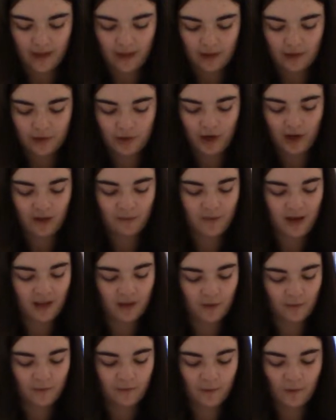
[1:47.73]
Try to make the
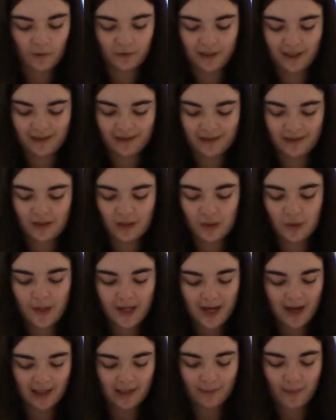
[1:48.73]
fold as straight
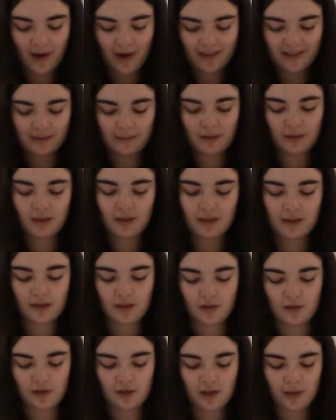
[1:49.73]
as possible, then
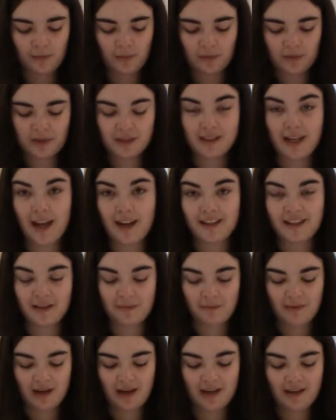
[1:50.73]
your ship will stand up
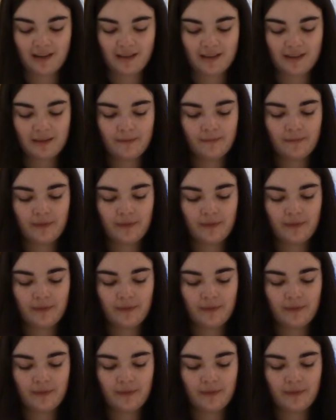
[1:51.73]
nice.